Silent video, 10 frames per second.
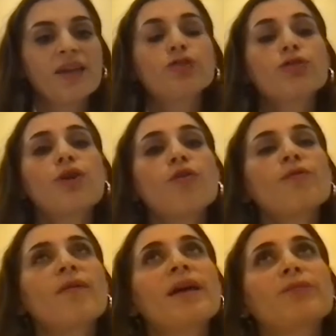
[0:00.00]
You know
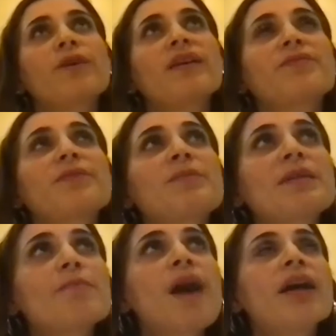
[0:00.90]
about what we
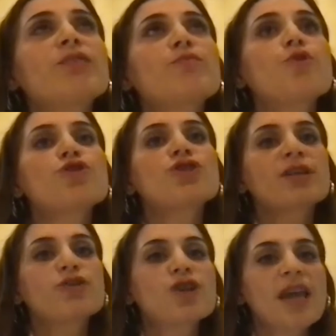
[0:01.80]
mean by immersion
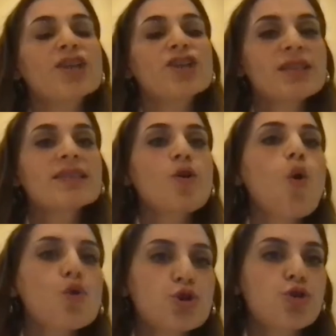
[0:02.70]
education is
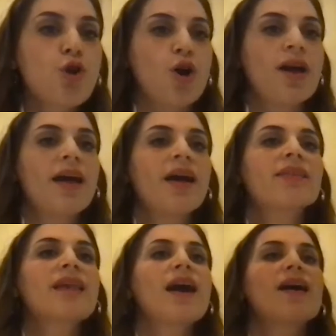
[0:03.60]
also
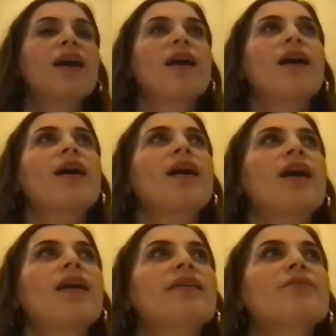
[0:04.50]
not,
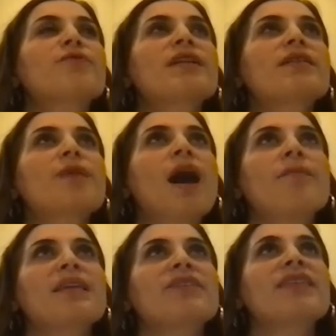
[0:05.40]

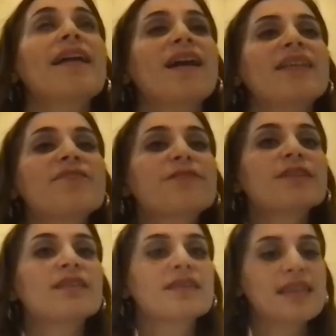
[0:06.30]
there are
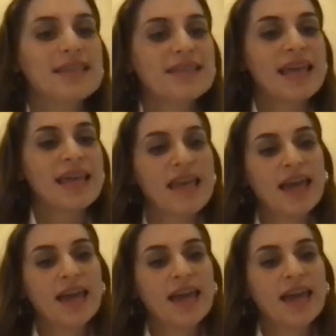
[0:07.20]
different, let's say,